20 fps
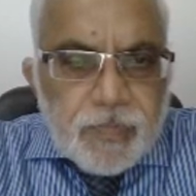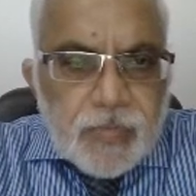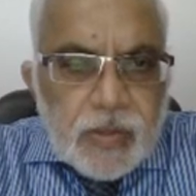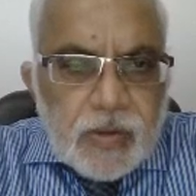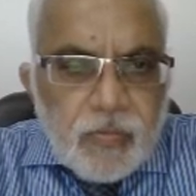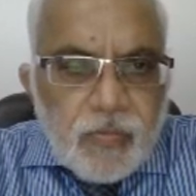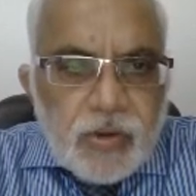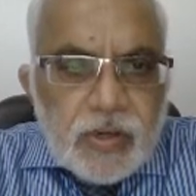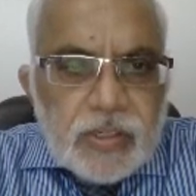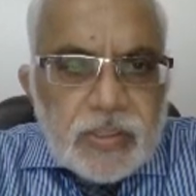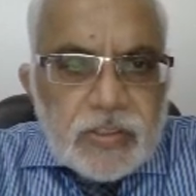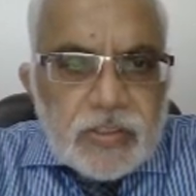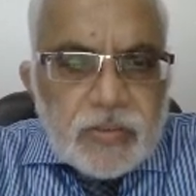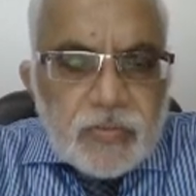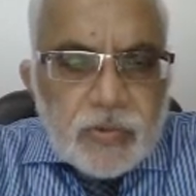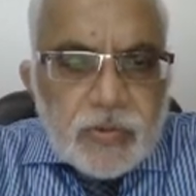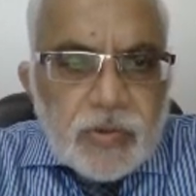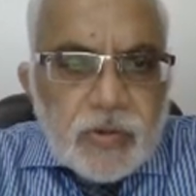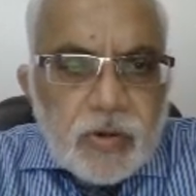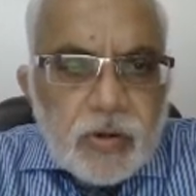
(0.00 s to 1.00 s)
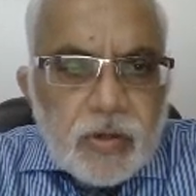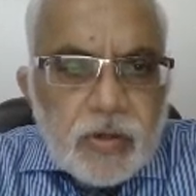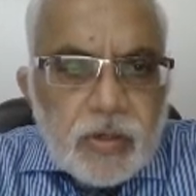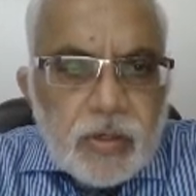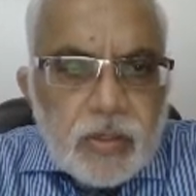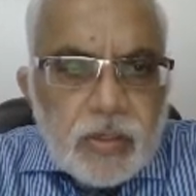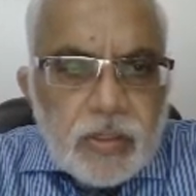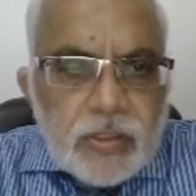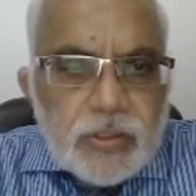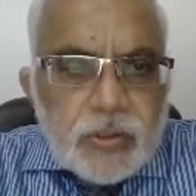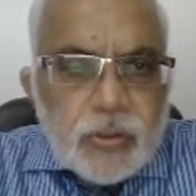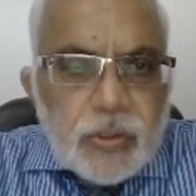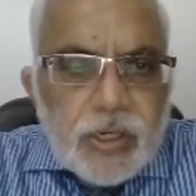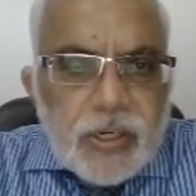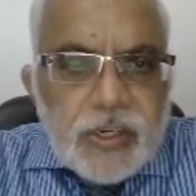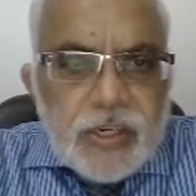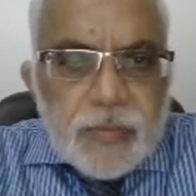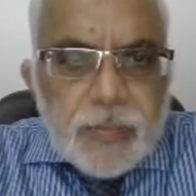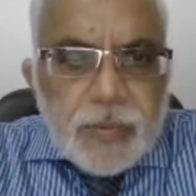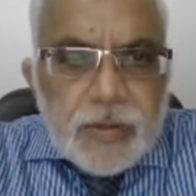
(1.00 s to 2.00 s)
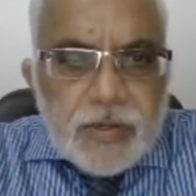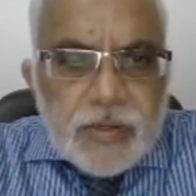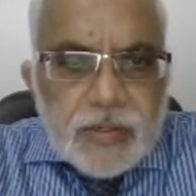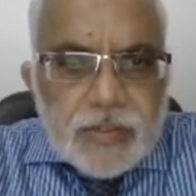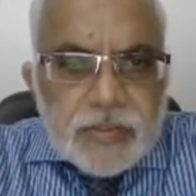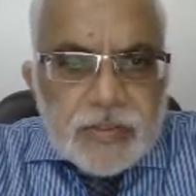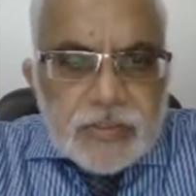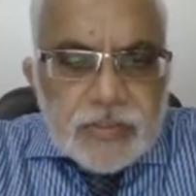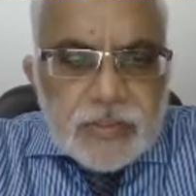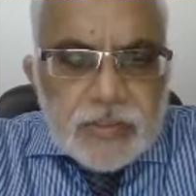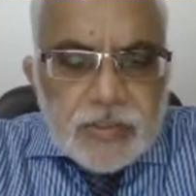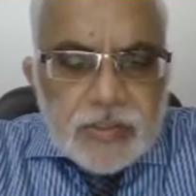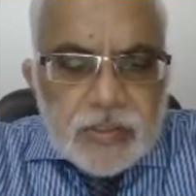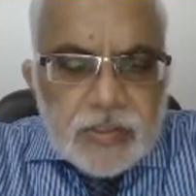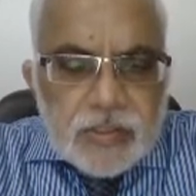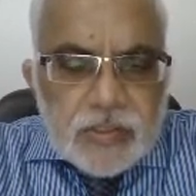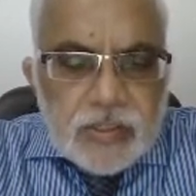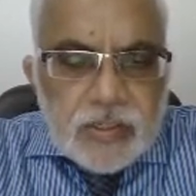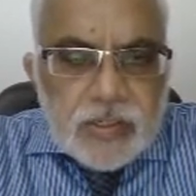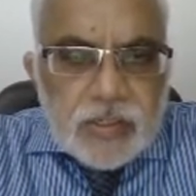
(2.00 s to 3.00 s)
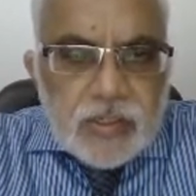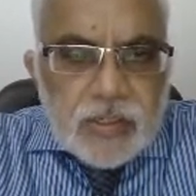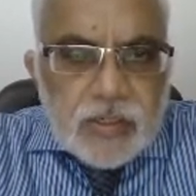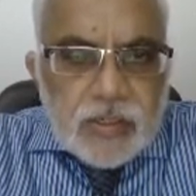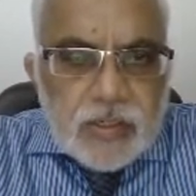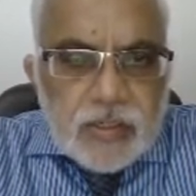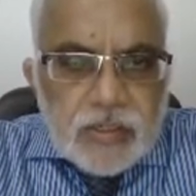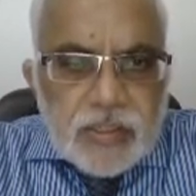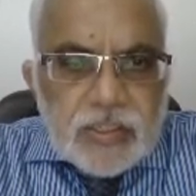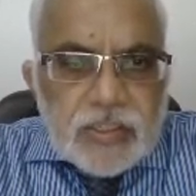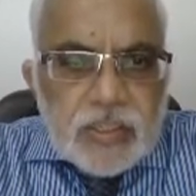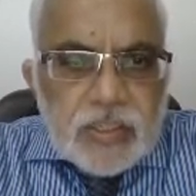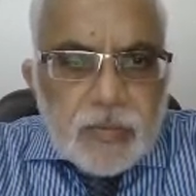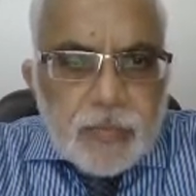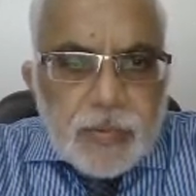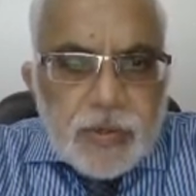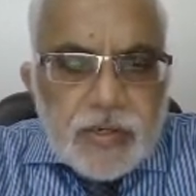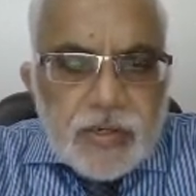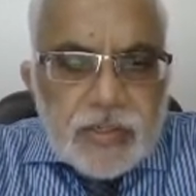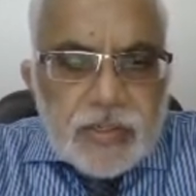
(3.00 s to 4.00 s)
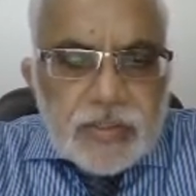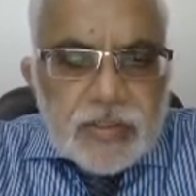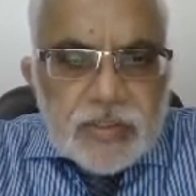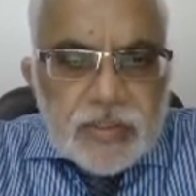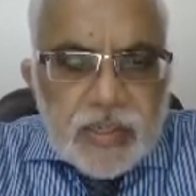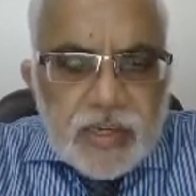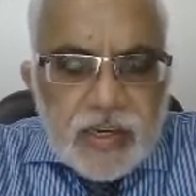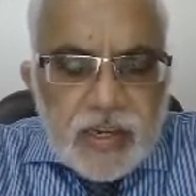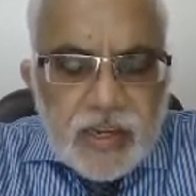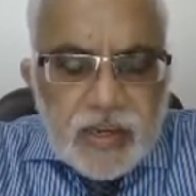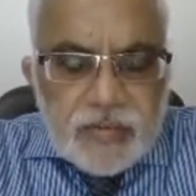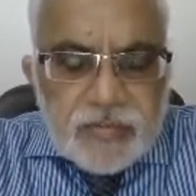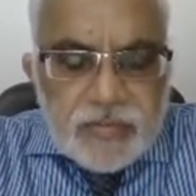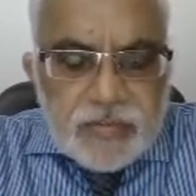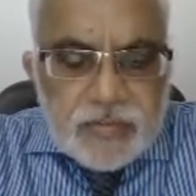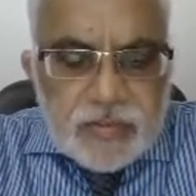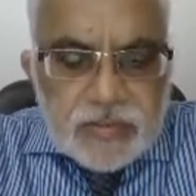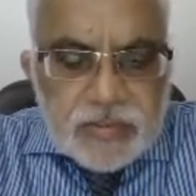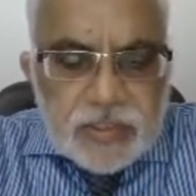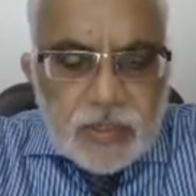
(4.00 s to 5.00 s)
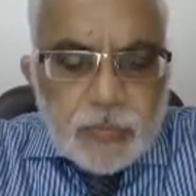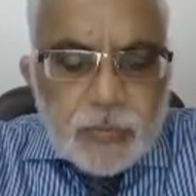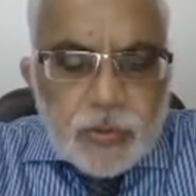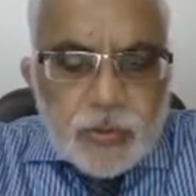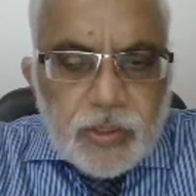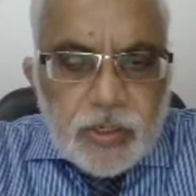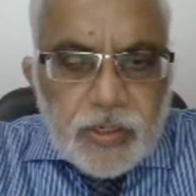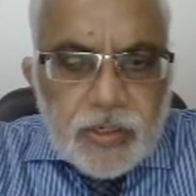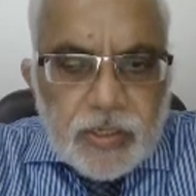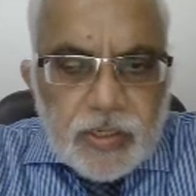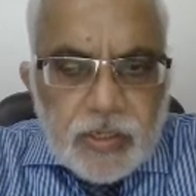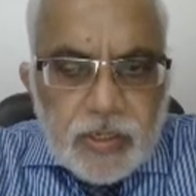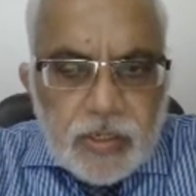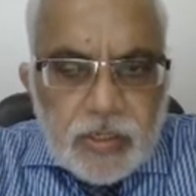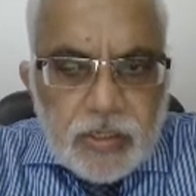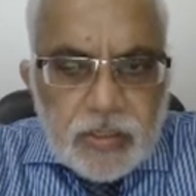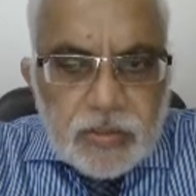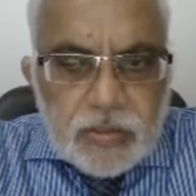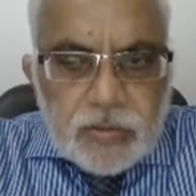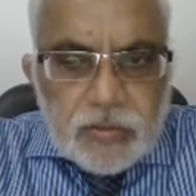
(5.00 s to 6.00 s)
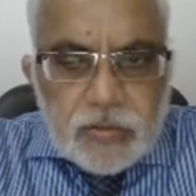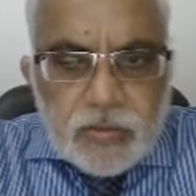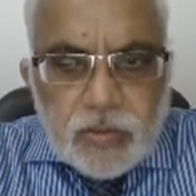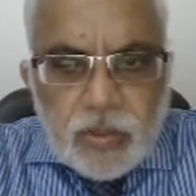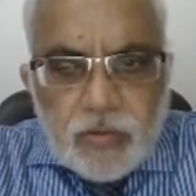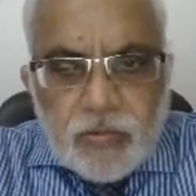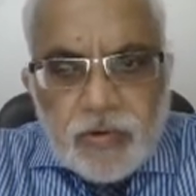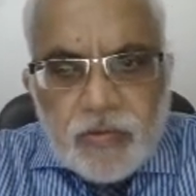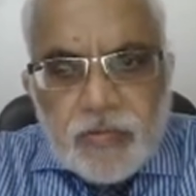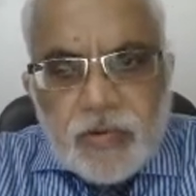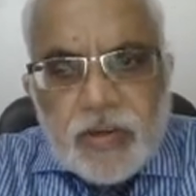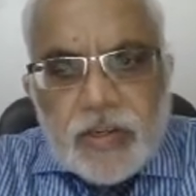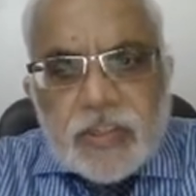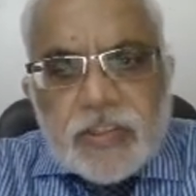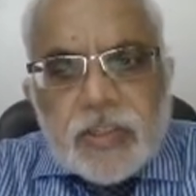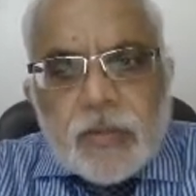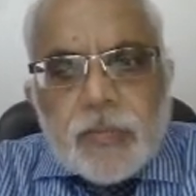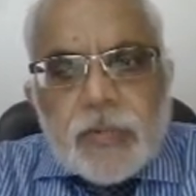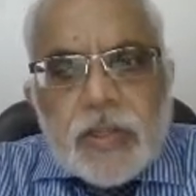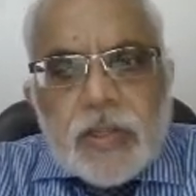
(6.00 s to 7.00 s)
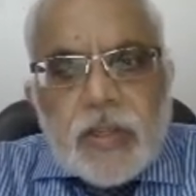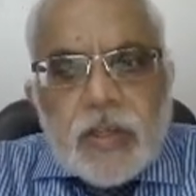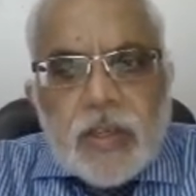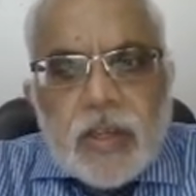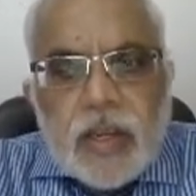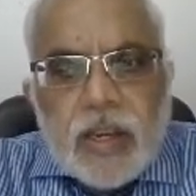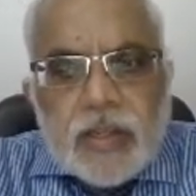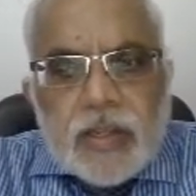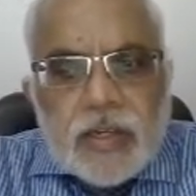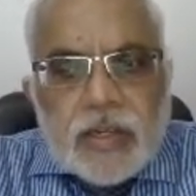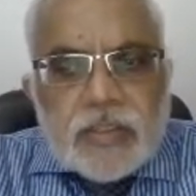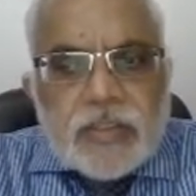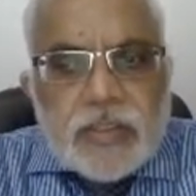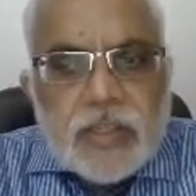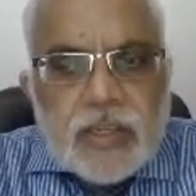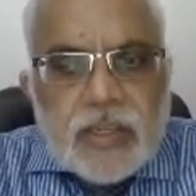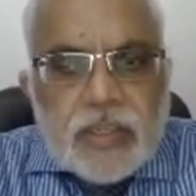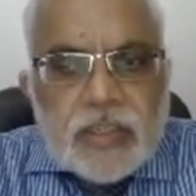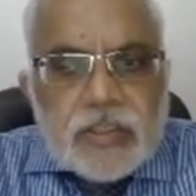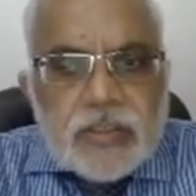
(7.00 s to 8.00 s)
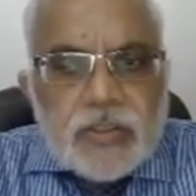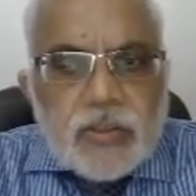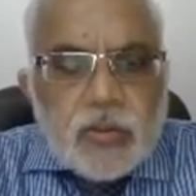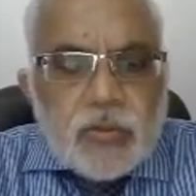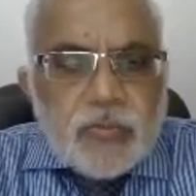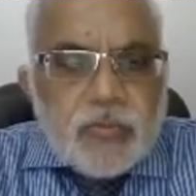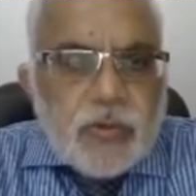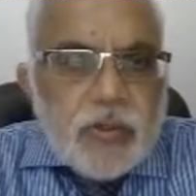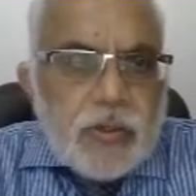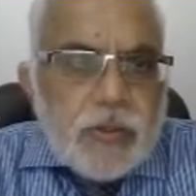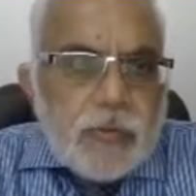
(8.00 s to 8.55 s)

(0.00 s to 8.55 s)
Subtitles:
One is what we call utility patents. These are the patents that have some utility. You have invented something and that thing is useful.